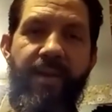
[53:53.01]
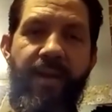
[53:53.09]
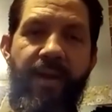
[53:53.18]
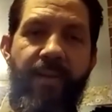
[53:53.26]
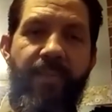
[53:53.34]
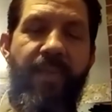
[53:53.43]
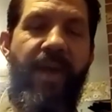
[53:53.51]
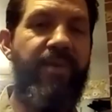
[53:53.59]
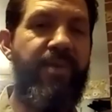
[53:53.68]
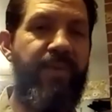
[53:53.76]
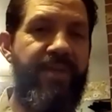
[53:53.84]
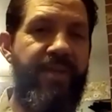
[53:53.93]
That
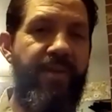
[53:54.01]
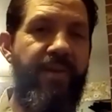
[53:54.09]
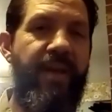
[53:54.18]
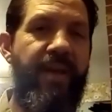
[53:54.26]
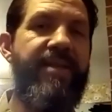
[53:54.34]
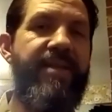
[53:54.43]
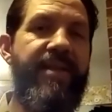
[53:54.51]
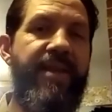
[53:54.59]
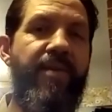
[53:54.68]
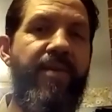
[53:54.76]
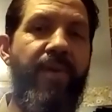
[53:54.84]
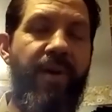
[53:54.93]
was wisteria and
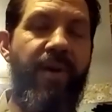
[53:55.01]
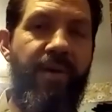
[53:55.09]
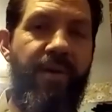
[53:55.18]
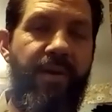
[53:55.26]
cedar bark.